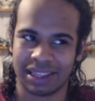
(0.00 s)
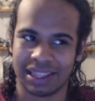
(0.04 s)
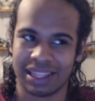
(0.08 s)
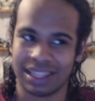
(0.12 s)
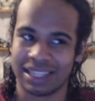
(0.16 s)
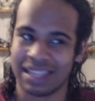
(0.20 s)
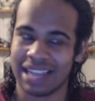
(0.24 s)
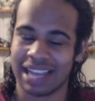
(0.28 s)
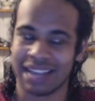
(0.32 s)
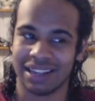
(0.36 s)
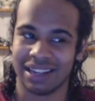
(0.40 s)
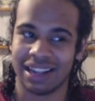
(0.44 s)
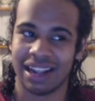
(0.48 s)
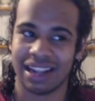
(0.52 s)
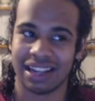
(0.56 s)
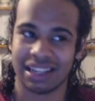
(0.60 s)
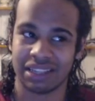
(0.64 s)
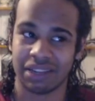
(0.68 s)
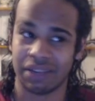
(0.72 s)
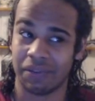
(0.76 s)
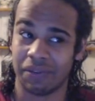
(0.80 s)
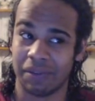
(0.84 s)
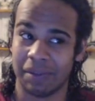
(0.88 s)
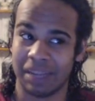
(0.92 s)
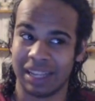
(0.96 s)
this has a lot of
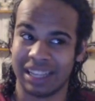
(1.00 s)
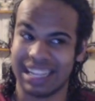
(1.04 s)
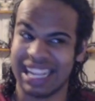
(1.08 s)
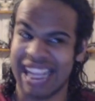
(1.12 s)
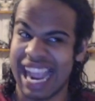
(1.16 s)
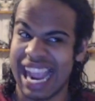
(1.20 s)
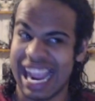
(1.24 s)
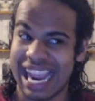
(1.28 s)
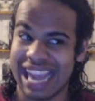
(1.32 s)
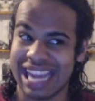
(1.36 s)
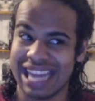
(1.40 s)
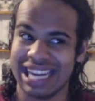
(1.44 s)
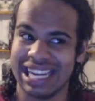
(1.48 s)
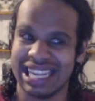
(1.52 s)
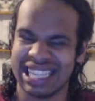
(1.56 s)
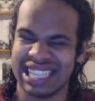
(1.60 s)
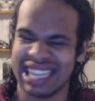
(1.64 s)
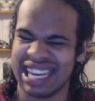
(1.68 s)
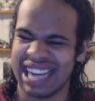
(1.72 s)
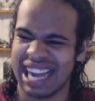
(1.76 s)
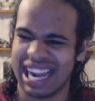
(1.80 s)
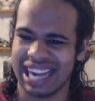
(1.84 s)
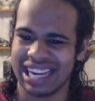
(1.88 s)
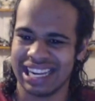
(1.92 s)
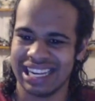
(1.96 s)
stuff from, like, the 80s
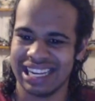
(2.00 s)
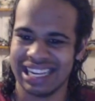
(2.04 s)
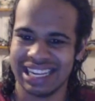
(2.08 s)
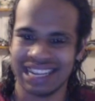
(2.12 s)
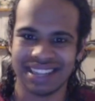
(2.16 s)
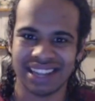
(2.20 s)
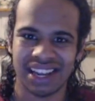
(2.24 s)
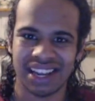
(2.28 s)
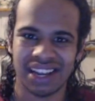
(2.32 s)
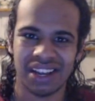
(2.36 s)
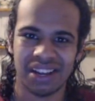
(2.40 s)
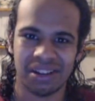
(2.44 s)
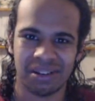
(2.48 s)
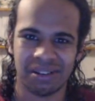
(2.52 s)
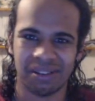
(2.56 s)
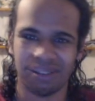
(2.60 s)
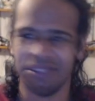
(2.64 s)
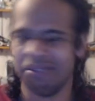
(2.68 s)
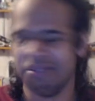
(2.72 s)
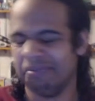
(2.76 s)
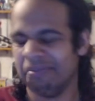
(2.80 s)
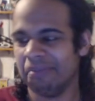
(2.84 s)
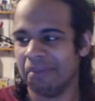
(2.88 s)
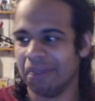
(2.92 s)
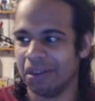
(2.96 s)
and 90s.
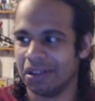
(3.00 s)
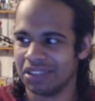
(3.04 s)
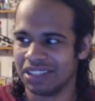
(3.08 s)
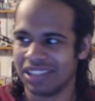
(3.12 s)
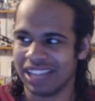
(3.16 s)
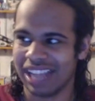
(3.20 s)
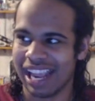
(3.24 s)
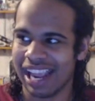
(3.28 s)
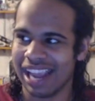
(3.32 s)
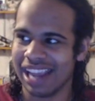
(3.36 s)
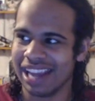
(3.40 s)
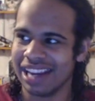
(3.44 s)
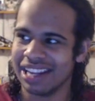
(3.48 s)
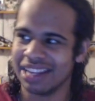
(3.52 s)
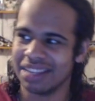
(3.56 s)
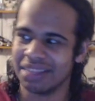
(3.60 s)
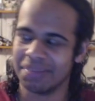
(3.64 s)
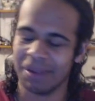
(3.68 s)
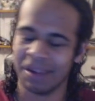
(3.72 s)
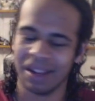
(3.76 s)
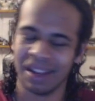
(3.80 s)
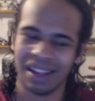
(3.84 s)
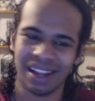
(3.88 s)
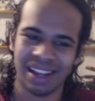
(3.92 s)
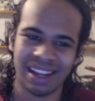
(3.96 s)
Mostly
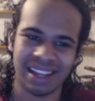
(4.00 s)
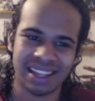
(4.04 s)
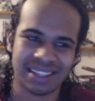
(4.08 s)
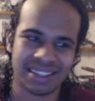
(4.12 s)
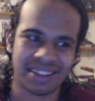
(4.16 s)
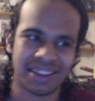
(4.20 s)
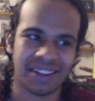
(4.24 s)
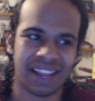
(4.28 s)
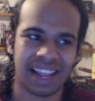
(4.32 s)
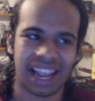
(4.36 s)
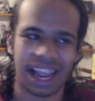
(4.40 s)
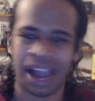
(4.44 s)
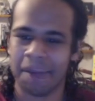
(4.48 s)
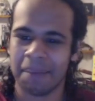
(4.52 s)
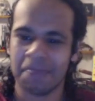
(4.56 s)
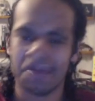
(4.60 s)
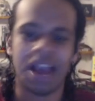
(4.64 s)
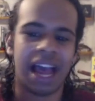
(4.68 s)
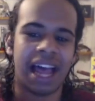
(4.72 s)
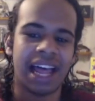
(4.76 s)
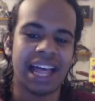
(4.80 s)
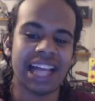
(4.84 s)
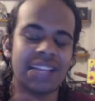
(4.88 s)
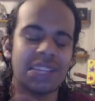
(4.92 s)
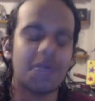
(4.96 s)
80s, but so like
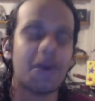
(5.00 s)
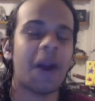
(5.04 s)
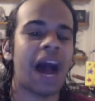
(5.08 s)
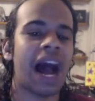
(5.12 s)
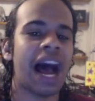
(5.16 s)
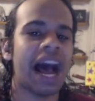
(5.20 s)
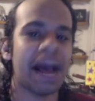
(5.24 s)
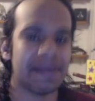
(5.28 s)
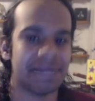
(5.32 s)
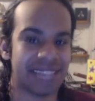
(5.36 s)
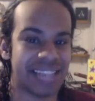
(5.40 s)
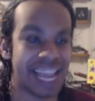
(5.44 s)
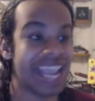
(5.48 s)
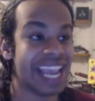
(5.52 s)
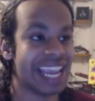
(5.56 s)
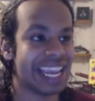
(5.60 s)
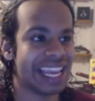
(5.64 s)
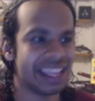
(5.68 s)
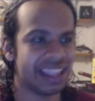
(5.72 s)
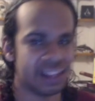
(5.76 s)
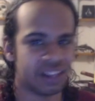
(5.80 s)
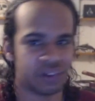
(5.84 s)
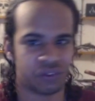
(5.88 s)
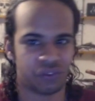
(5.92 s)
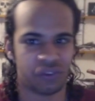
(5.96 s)
that's where I'm
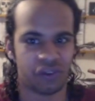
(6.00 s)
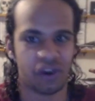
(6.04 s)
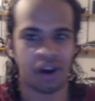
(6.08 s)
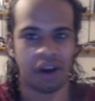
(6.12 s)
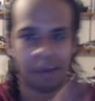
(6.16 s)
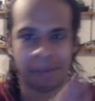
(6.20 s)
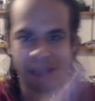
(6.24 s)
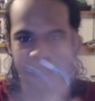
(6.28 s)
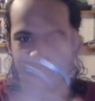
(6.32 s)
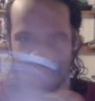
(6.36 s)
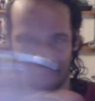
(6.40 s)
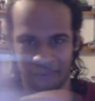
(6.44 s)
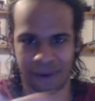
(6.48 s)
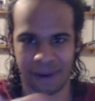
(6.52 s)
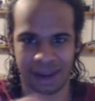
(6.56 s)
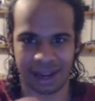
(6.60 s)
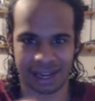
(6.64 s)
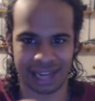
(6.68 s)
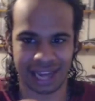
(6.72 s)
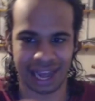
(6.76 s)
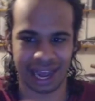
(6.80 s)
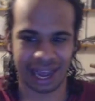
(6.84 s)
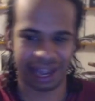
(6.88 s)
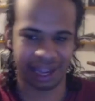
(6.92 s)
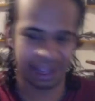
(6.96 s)
taking this from,
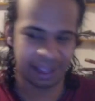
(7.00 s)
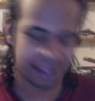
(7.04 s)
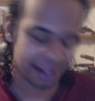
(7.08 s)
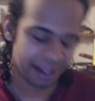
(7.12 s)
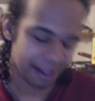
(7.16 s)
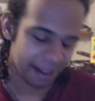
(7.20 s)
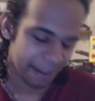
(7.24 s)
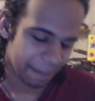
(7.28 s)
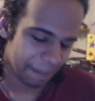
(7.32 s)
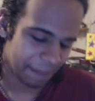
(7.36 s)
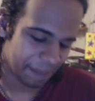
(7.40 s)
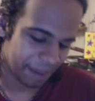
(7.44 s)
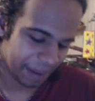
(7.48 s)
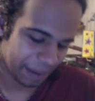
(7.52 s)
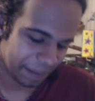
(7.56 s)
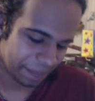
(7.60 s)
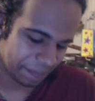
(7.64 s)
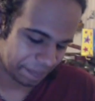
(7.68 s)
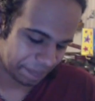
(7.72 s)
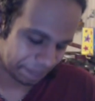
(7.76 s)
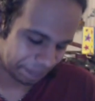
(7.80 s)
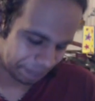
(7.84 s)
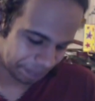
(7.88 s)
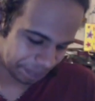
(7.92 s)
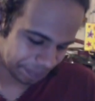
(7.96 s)
FYI.
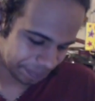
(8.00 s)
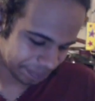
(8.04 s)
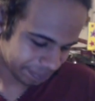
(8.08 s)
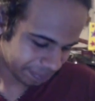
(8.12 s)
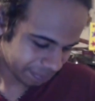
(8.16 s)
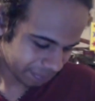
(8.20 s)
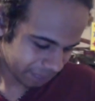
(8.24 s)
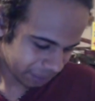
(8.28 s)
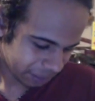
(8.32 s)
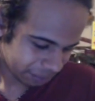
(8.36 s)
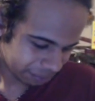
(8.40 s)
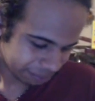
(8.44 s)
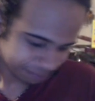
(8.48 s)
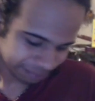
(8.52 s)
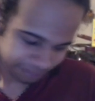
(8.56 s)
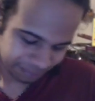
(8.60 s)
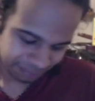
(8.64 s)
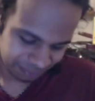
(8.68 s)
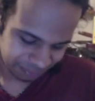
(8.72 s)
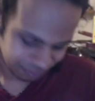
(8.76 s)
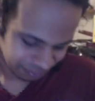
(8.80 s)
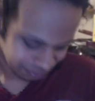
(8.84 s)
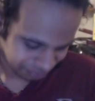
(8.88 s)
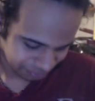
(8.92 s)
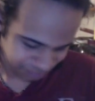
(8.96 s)
But
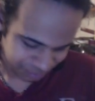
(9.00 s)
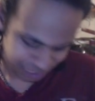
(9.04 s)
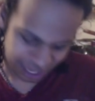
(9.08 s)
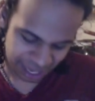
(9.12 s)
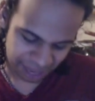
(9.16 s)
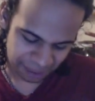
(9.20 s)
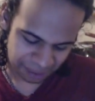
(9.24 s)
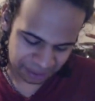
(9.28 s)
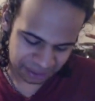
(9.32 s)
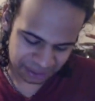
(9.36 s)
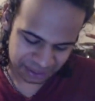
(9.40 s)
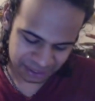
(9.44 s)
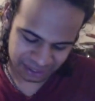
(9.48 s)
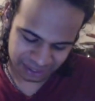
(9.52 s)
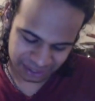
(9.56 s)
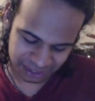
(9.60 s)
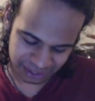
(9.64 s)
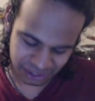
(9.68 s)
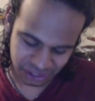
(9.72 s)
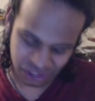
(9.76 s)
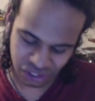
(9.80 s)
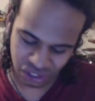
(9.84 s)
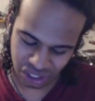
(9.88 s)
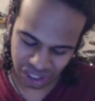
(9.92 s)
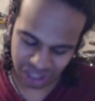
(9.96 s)
that was
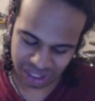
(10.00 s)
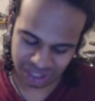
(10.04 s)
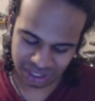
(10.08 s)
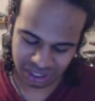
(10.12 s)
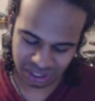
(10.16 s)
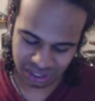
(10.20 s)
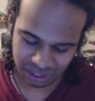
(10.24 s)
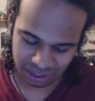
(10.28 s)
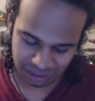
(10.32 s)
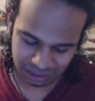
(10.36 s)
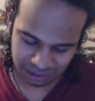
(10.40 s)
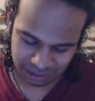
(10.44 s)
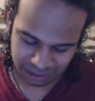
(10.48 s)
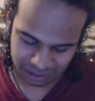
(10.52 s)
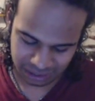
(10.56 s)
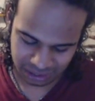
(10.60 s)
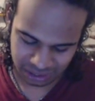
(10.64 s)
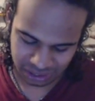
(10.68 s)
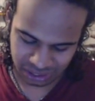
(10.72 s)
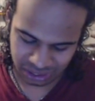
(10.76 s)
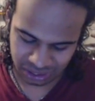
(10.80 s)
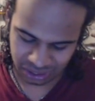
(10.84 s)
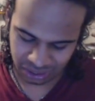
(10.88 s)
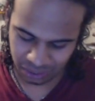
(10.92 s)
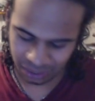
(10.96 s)
just
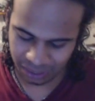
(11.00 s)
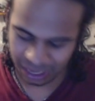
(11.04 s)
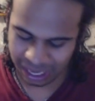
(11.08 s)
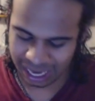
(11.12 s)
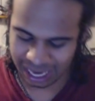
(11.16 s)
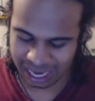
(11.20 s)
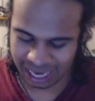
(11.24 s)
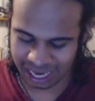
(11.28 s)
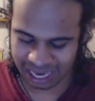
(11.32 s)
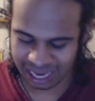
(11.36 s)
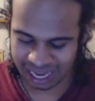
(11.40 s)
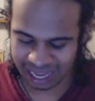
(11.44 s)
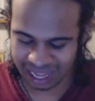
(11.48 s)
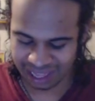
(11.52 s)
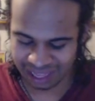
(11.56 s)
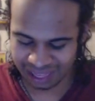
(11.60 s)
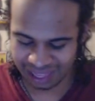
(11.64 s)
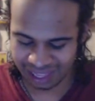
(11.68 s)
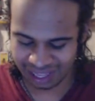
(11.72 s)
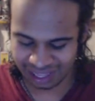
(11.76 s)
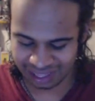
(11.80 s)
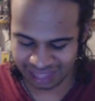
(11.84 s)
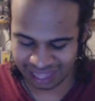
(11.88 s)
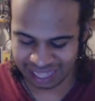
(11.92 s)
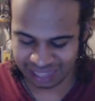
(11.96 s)
so dang,
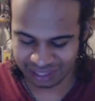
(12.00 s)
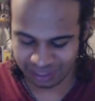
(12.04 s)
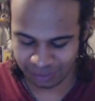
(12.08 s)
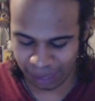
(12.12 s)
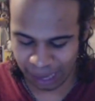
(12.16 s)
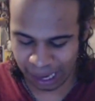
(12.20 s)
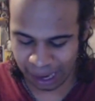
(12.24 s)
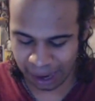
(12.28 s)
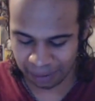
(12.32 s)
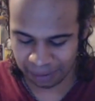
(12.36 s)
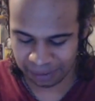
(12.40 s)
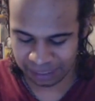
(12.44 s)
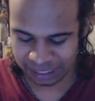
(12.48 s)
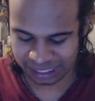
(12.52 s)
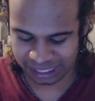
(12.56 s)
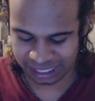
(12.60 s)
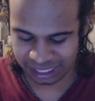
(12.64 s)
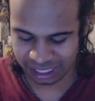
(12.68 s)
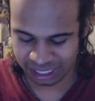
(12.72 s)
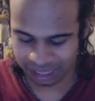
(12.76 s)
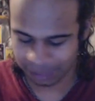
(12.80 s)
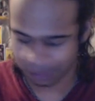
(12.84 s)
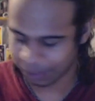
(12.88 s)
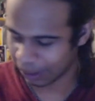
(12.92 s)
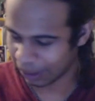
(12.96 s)
like, that's where I would
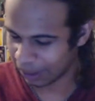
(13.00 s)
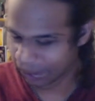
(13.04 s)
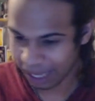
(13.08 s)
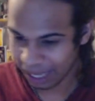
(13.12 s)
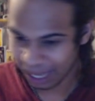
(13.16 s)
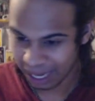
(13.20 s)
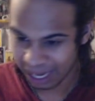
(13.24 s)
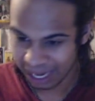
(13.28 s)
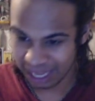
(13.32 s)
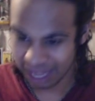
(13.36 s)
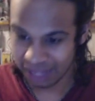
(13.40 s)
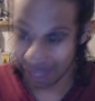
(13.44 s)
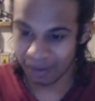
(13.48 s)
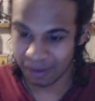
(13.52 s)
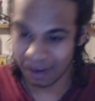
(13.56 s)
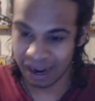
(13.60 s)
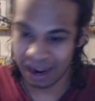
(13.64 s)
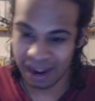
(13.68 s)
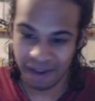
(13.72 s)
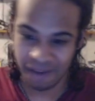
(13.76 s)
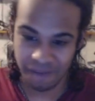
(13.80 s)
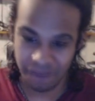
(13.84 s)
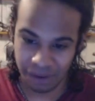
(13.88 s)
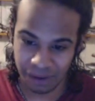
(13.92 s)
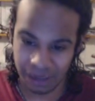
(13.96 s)
see this. But either
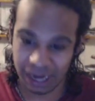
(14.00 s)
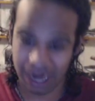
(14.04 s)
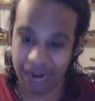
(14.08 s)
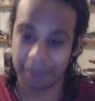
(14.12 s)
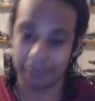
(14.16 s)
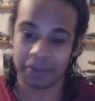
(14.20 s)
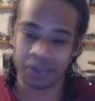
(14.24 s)
way, fun